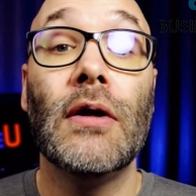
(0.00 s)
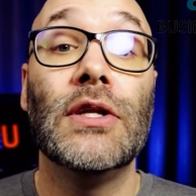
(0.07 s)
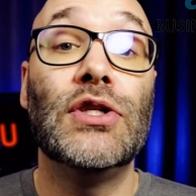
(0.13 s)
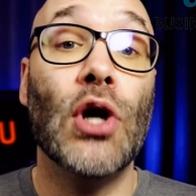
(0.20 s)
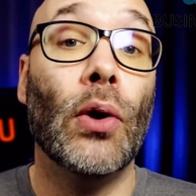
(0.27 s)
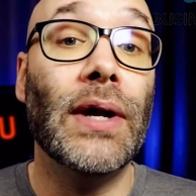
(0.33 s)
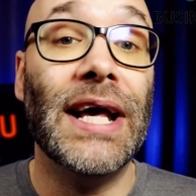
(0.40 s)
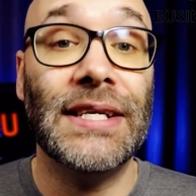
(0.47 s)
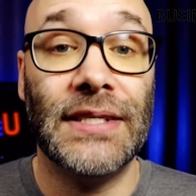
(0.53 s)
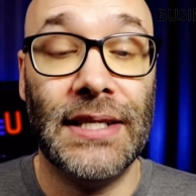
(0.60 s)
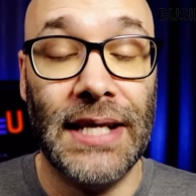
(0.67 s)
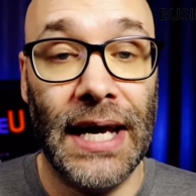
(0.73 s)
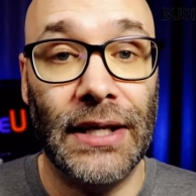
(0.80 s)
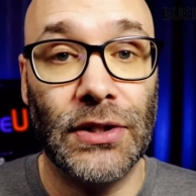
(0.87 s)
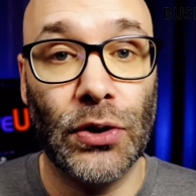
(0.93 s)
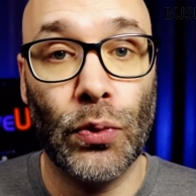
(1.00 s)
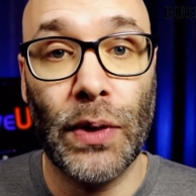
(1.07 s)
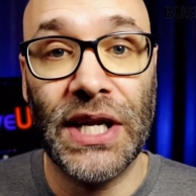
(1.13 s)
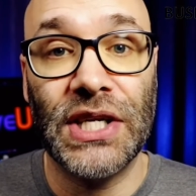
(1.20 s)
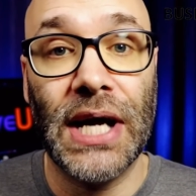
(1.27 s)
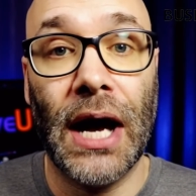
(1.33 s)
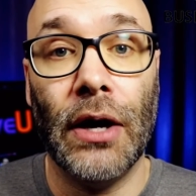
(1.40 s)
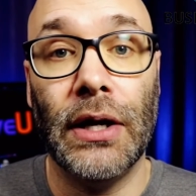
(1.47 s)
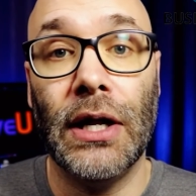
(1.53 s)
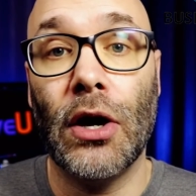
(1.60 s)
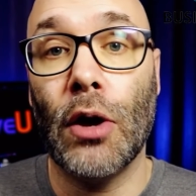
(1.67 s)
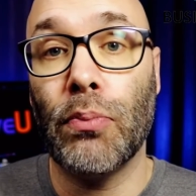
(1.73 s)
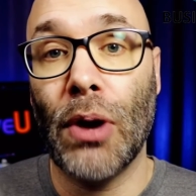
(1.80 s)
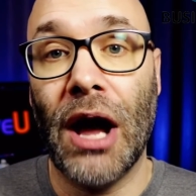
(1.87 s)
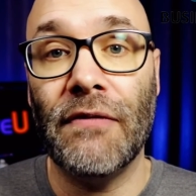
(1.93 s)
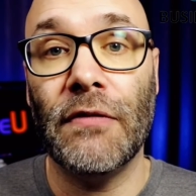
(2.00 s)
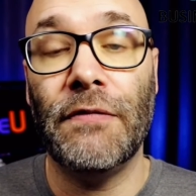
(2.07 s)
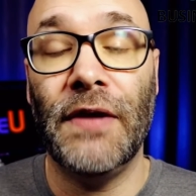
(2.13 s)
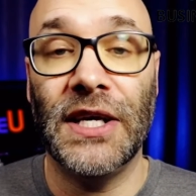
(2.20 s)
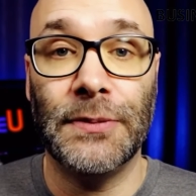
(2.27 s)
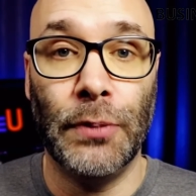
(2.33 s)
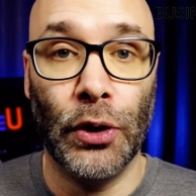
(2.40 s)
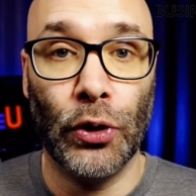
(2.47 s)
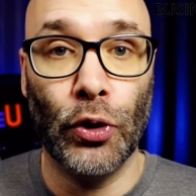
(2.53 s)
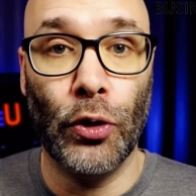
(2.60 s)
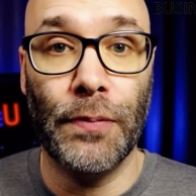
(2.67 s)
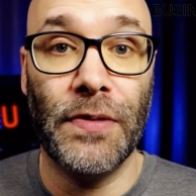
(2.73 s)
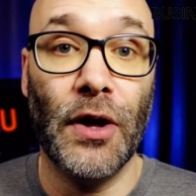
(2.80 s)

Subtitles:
don't hesitate to reach out in our private Facebook group.